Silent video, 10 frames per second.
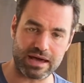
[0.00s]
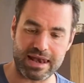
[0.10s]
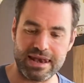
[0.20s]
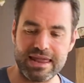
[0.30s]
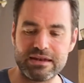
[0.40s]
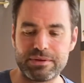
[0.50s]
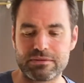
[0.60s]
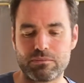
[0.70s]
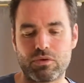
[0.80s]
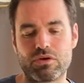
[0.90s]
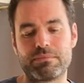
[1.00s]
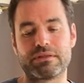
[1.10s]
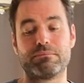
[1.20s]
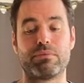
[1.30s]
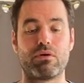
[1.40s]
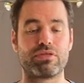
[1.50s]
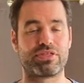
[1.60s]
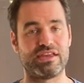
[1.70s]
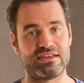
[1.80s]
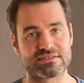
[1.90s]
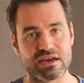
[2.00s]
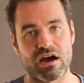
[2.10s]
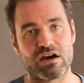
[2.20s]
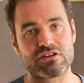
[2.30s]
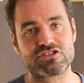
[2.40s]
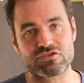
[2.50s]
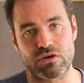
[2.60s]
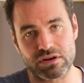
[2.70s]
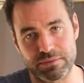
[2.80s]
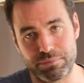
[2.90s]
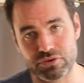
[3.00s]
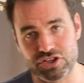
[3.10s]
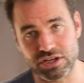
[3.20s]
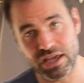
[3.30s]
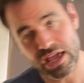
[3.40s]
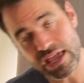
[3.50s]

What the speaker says: a little bit more, but both teas are strongly pushing